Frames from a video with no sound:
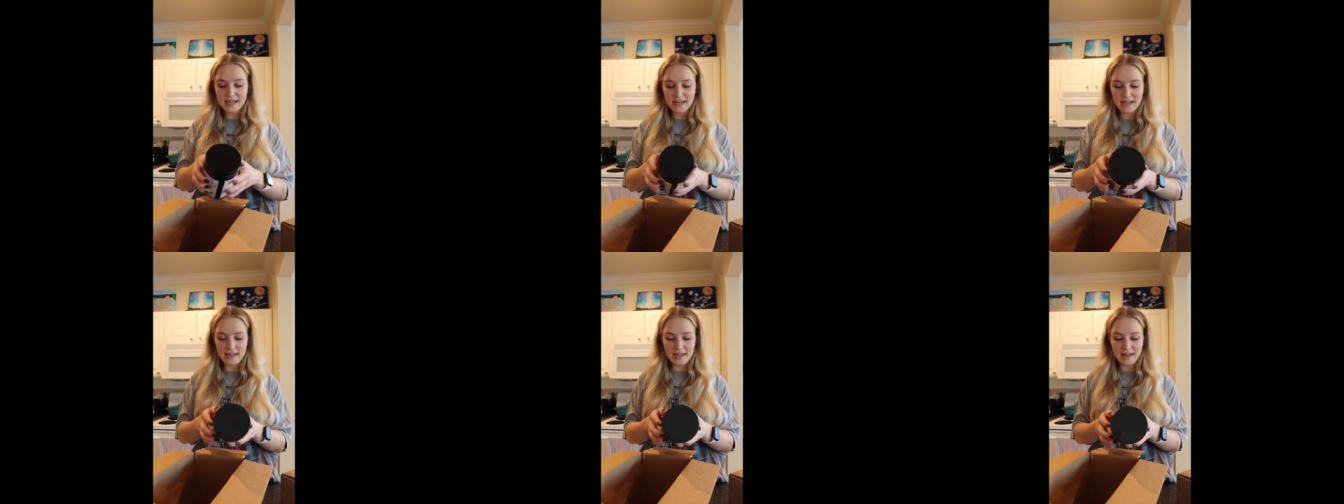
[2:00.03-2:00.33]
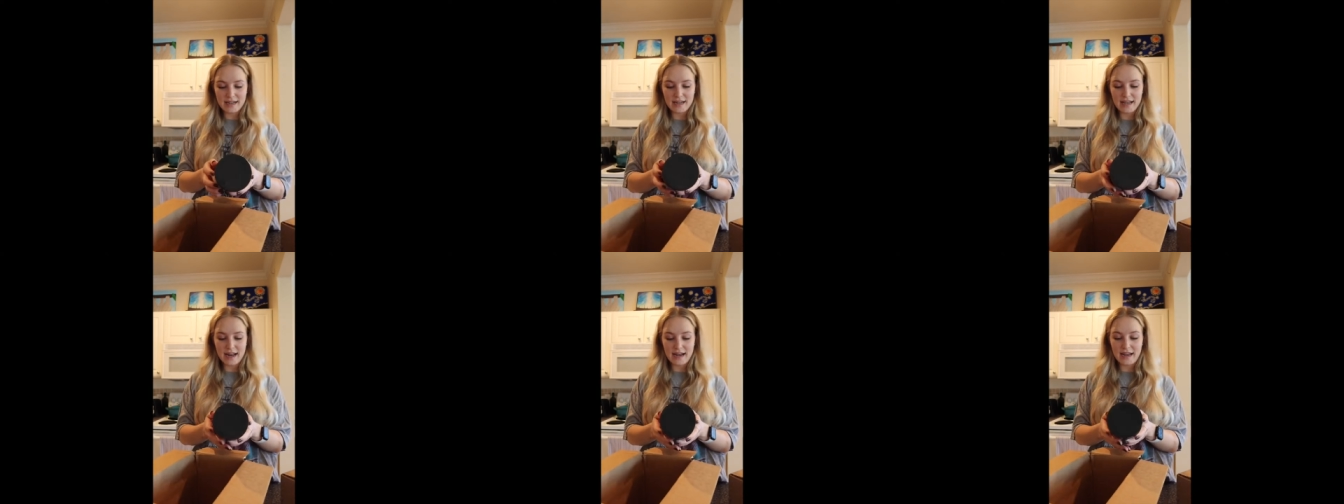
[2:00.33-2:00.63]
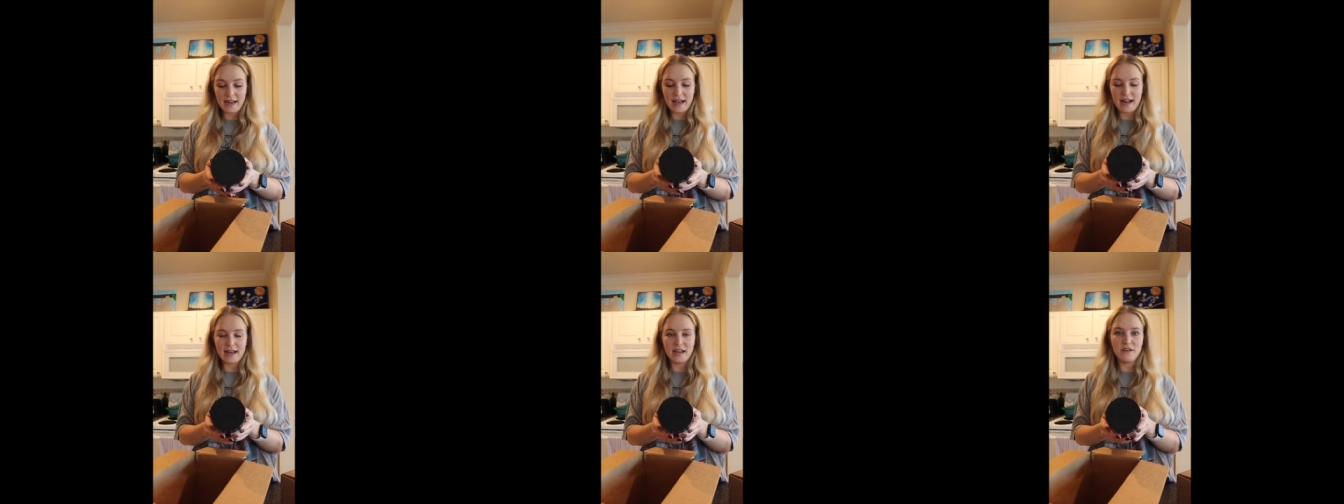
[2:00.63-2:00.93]
in
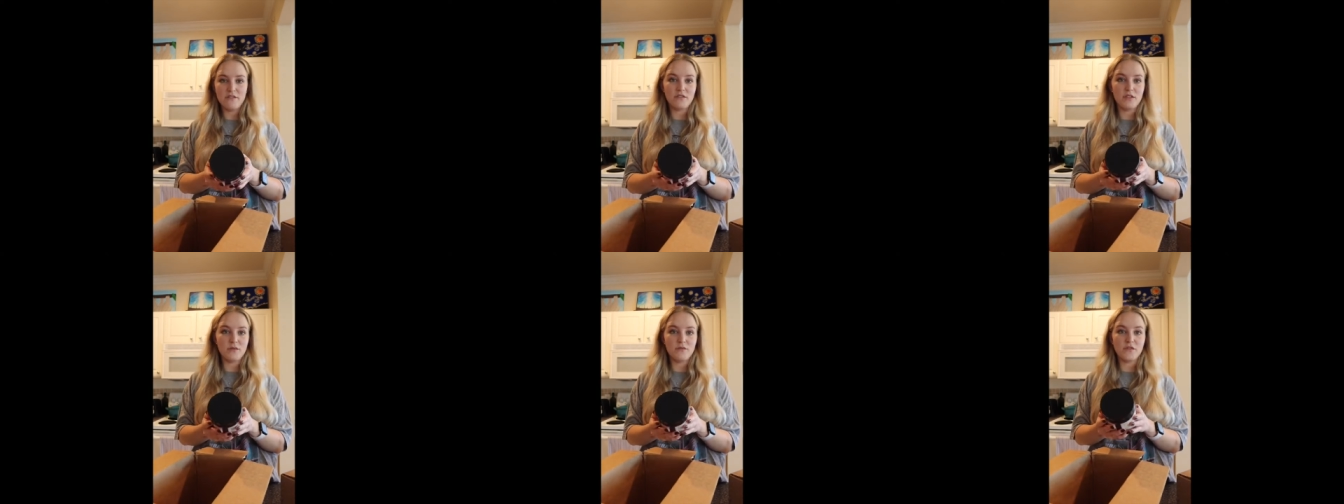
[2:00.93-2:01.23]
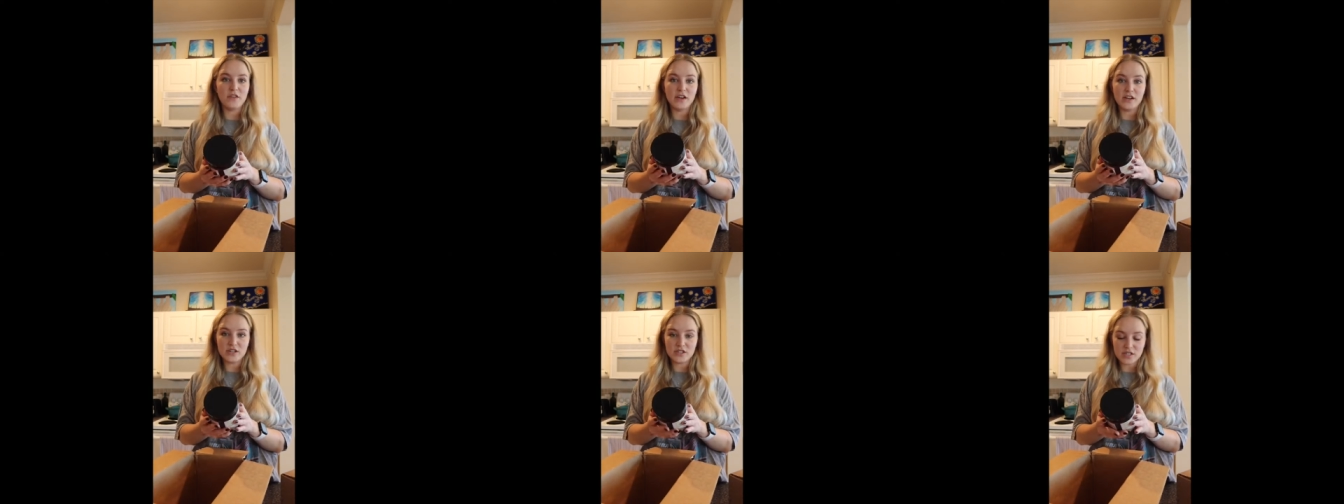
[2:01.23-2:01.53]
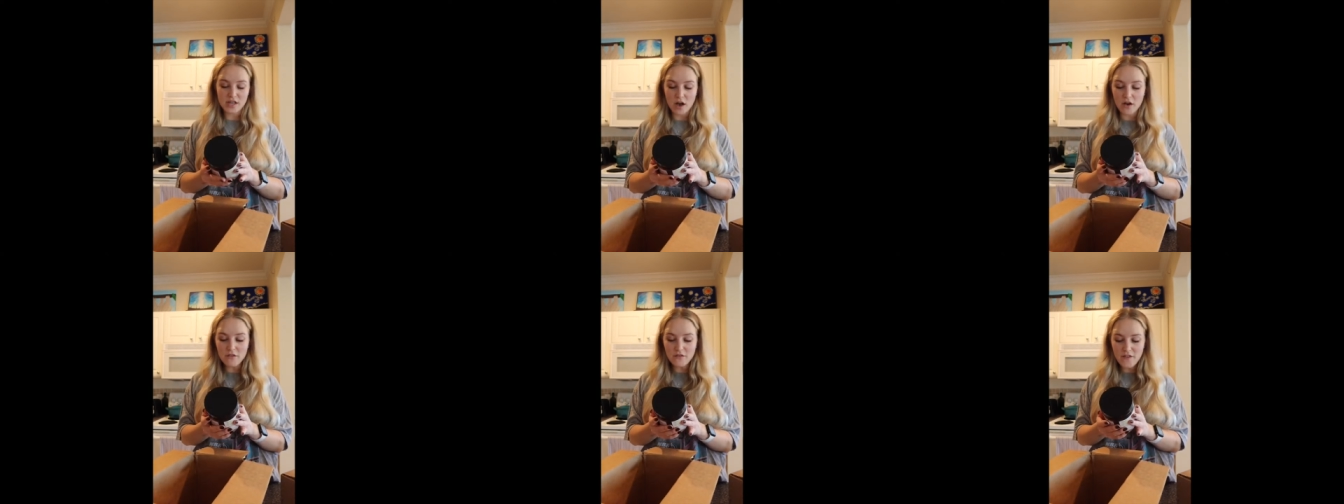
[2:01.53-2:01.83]
getting any of them for
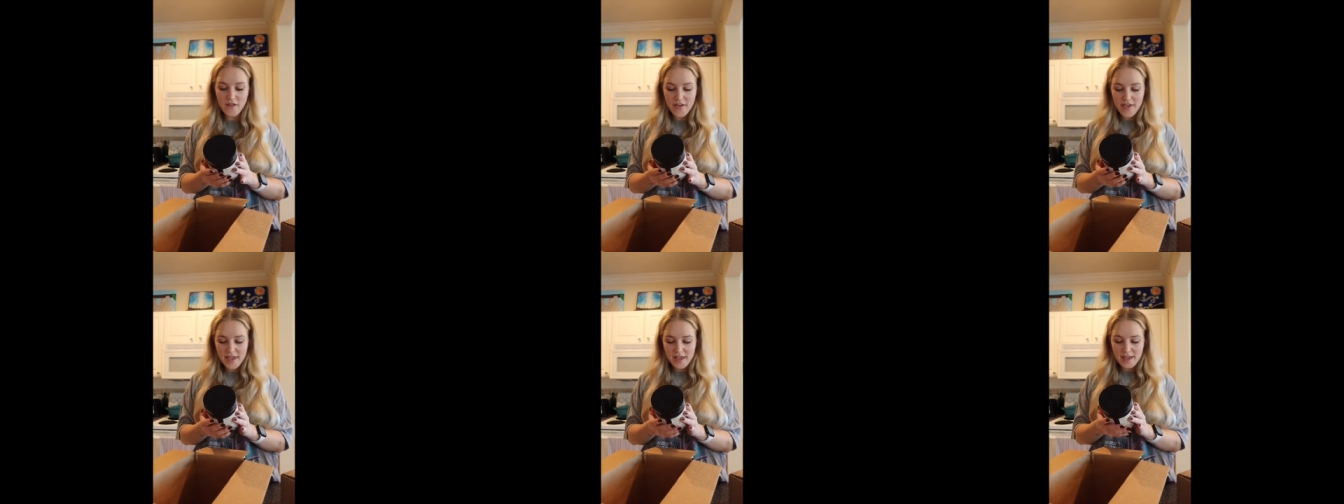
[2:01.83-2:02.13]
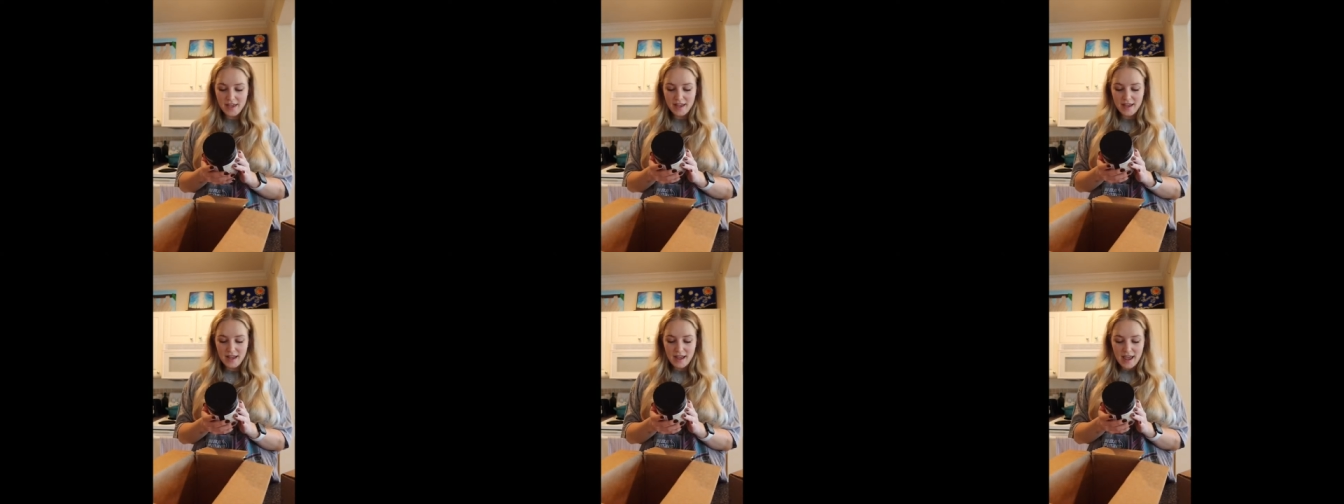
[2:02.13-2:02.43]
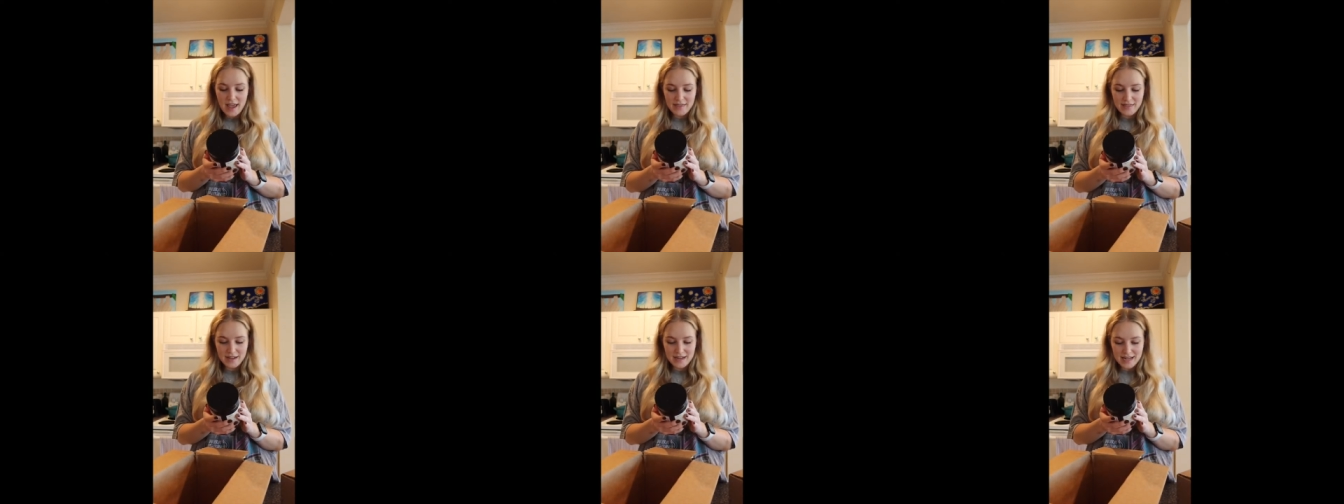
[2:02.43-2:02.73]
yourself. And the